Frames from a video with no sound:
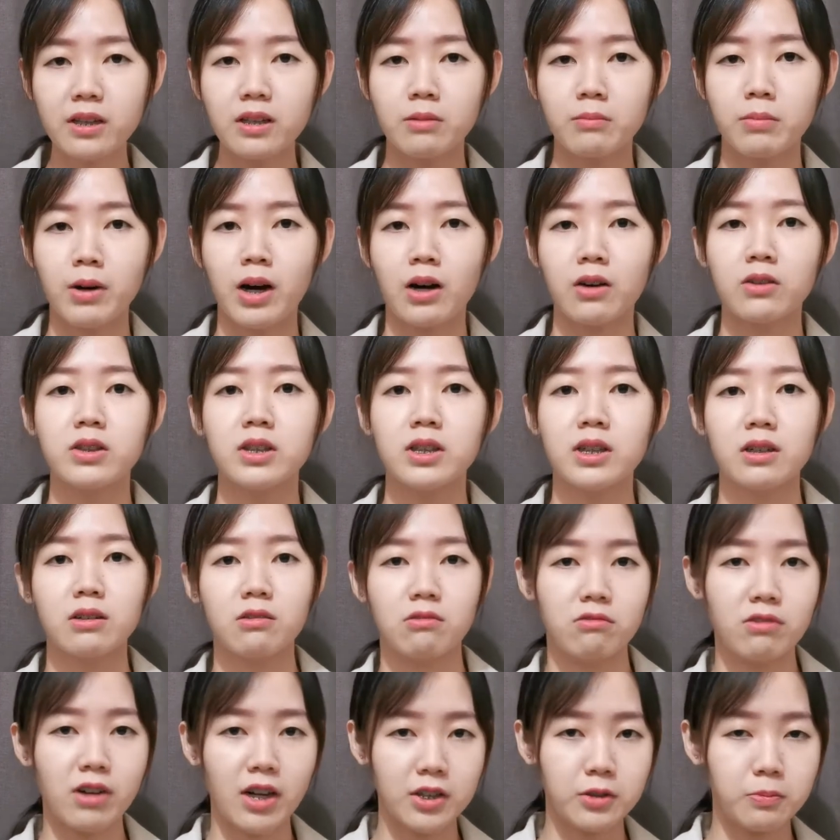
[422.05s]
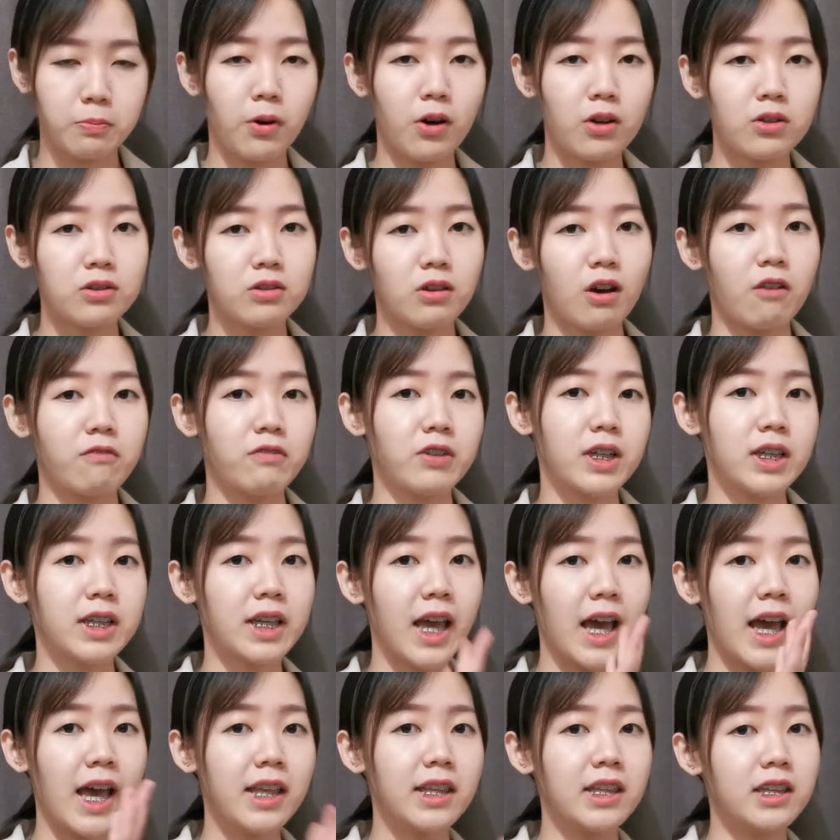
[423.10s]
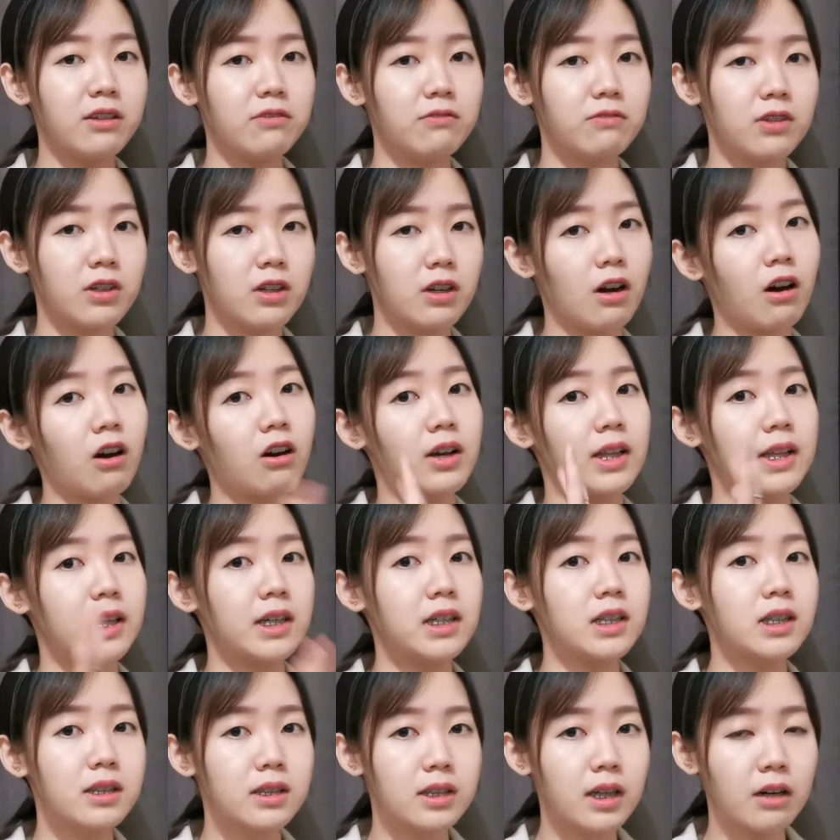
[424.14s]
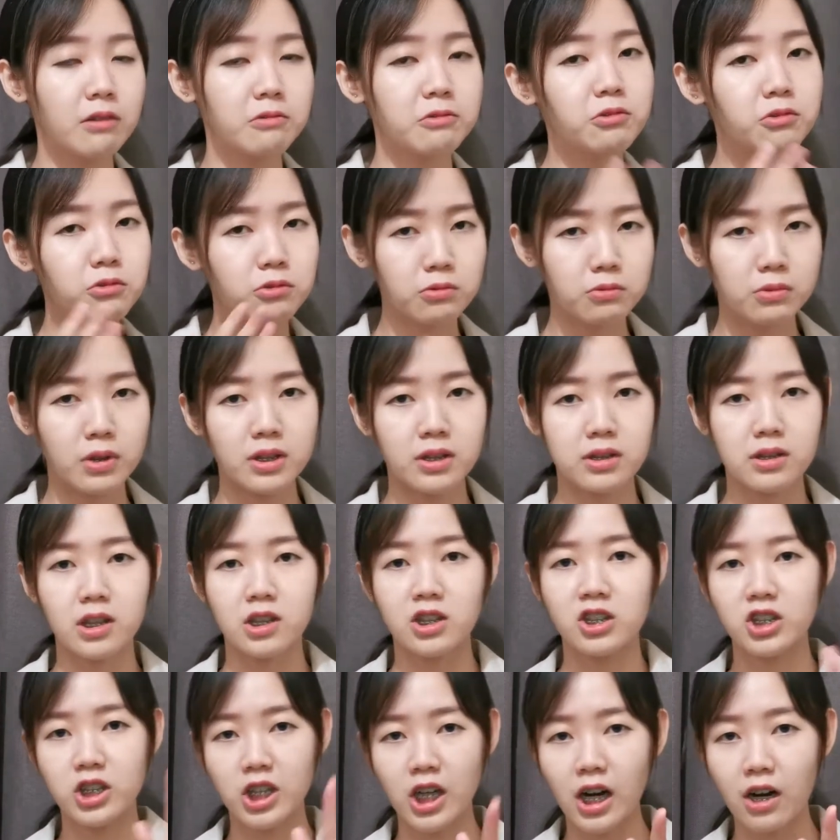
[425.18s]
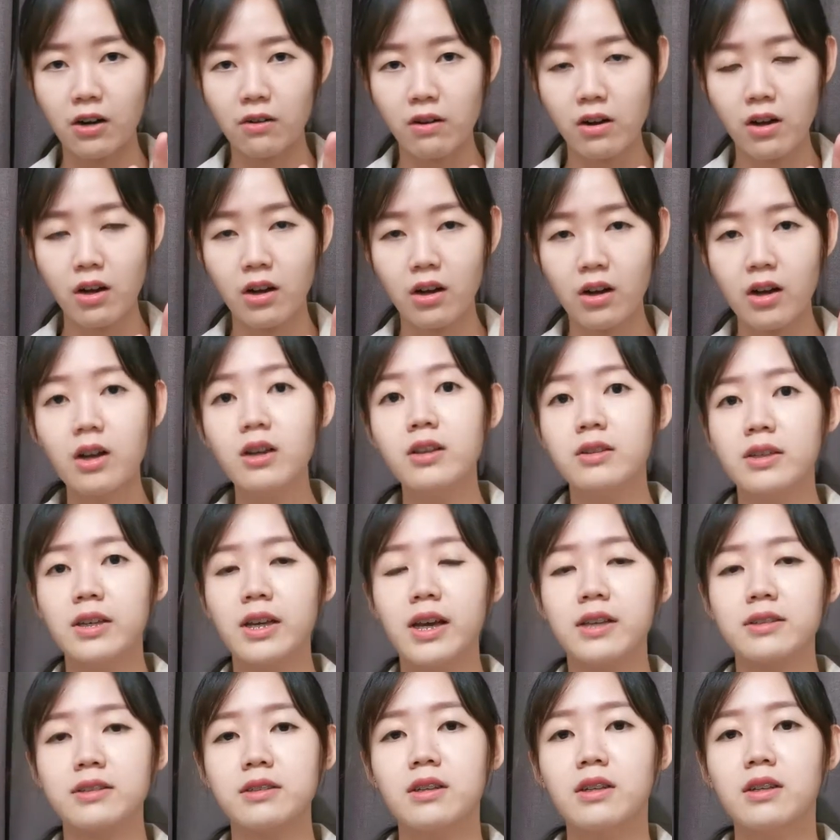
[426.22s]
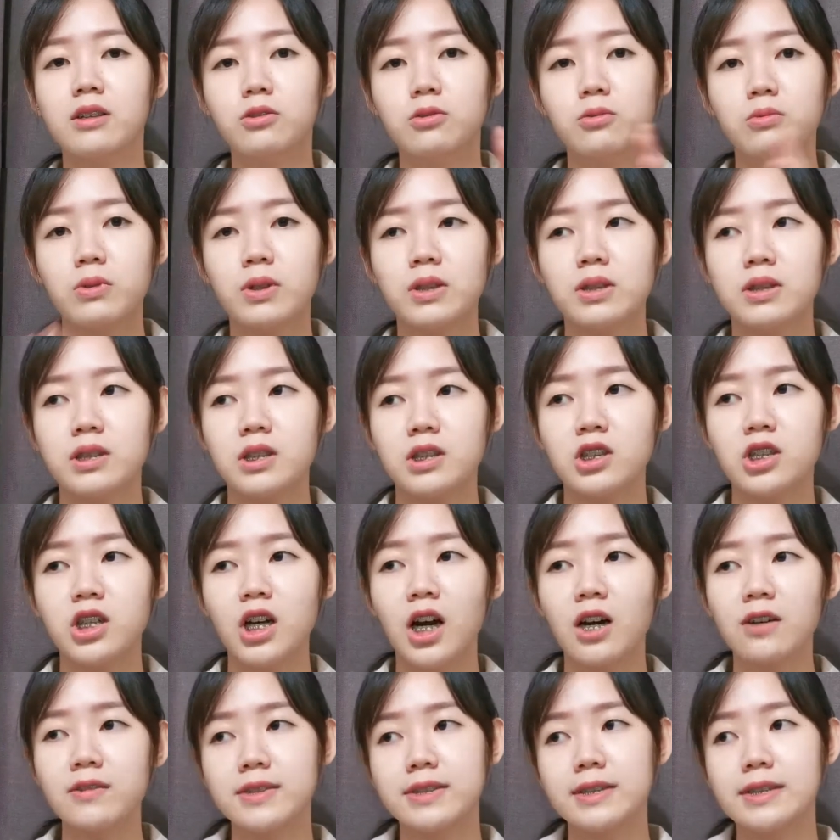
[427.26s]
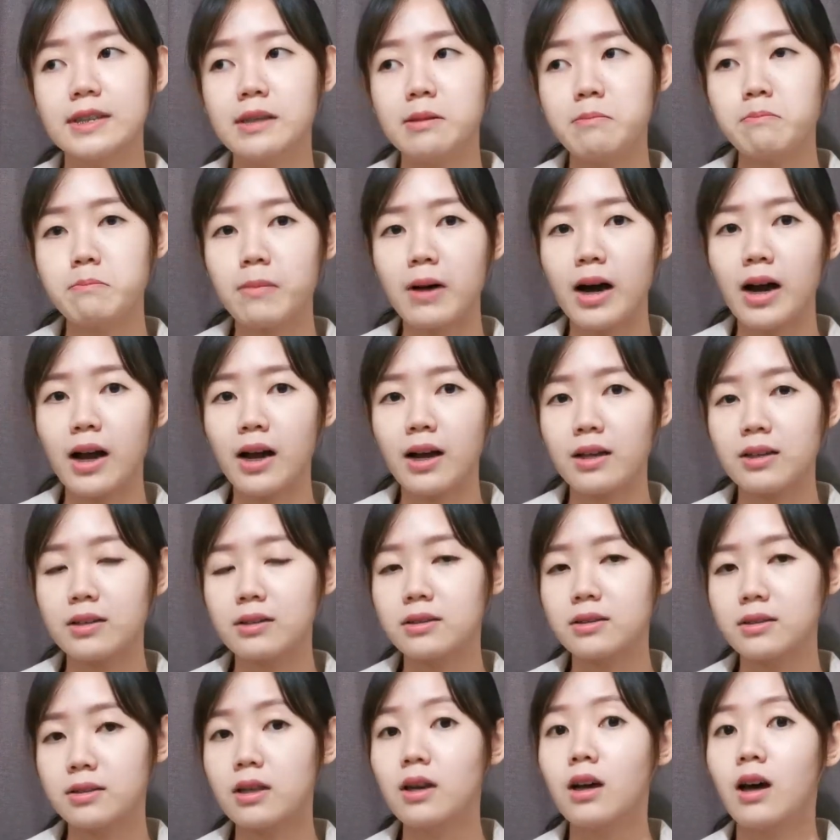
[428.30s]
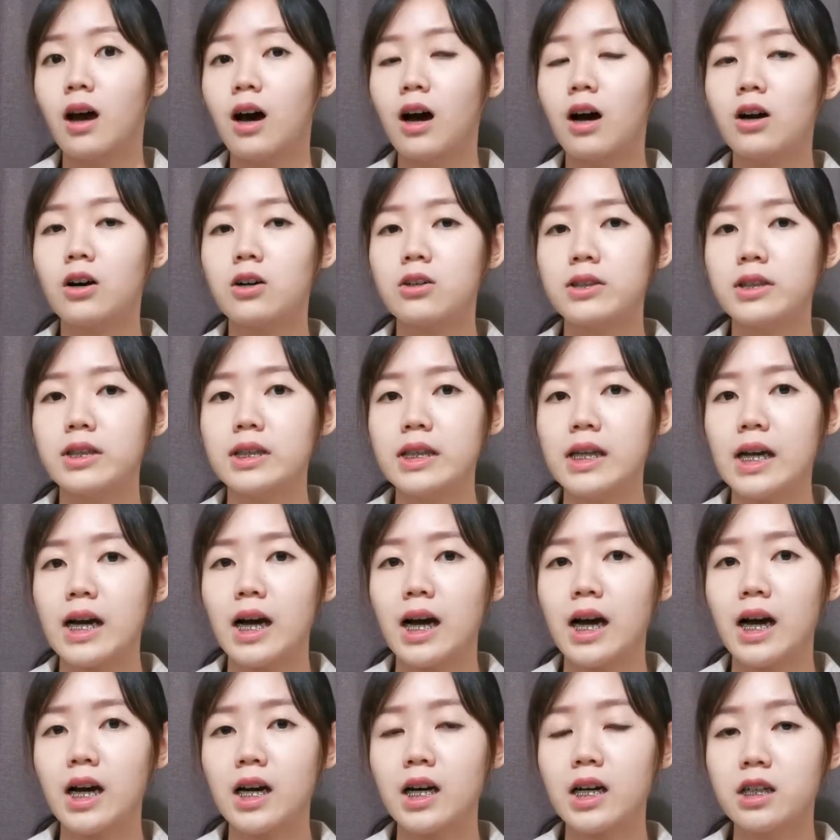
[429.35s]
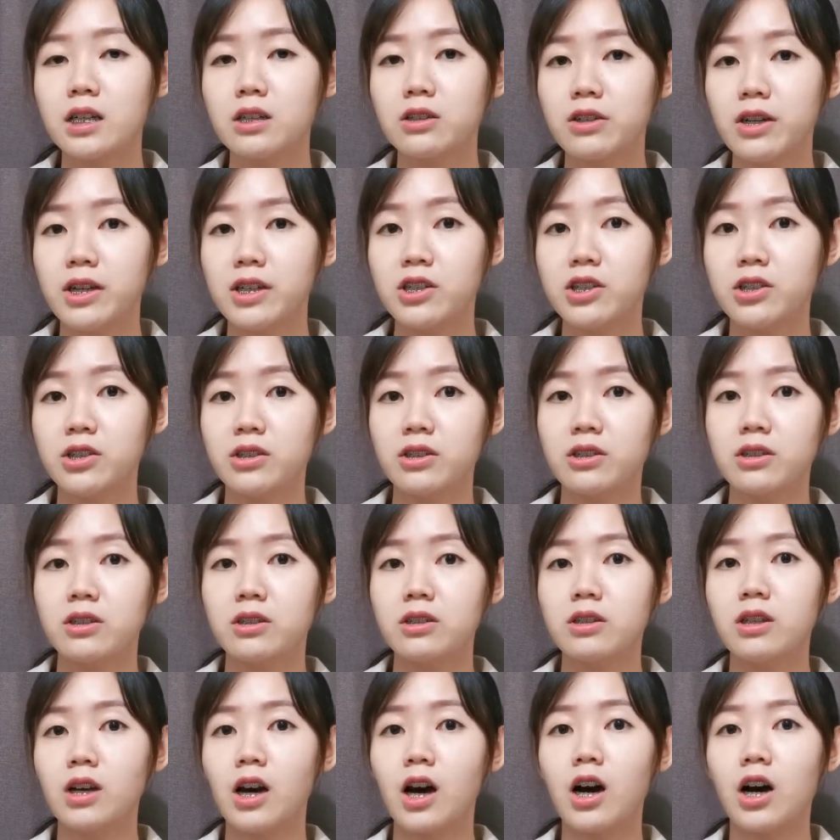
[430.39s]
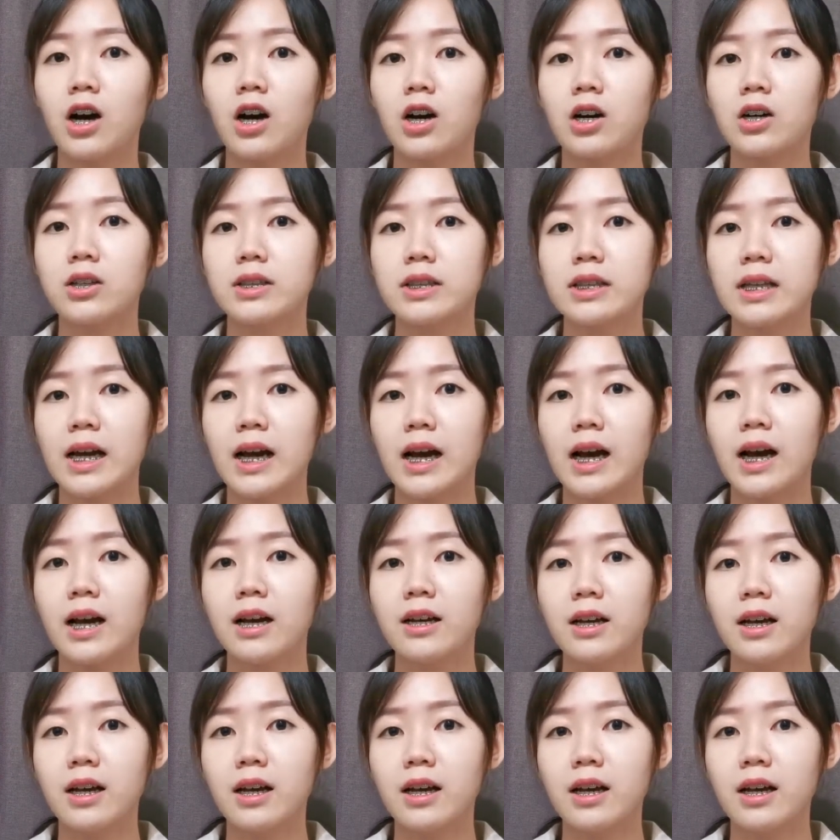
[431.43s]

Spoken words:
about the response of a caregiver or an adult towards the child. Yes, towards the child's demands on their aggression or their